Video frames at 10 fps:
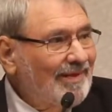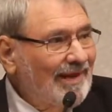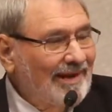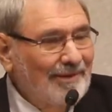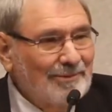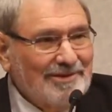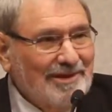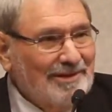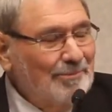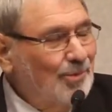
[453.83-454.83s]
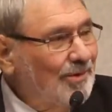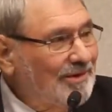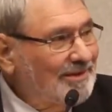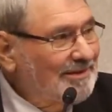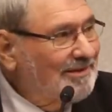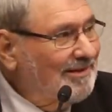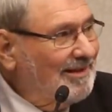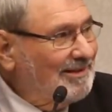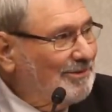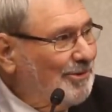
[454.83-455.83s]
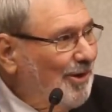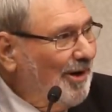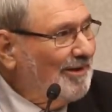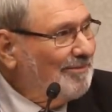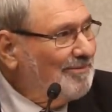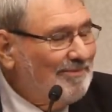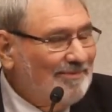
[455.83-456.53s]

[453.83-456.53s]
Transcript: and I was thinking, boy, this is great.